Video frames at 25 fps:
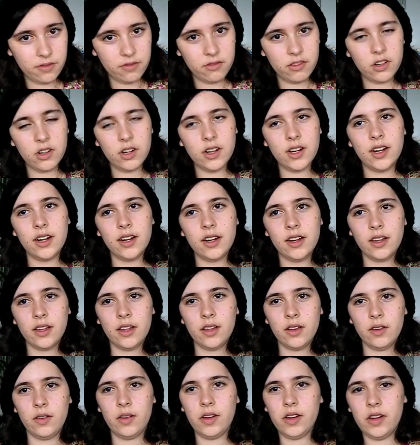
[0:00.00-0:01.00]
for
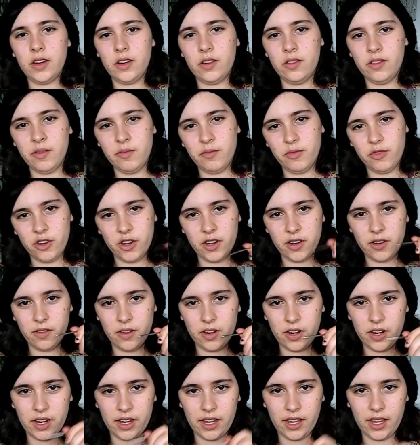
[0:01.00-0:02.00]
when you're
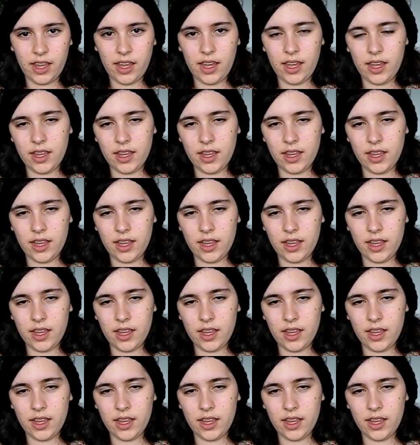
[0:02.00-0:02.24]
embroidering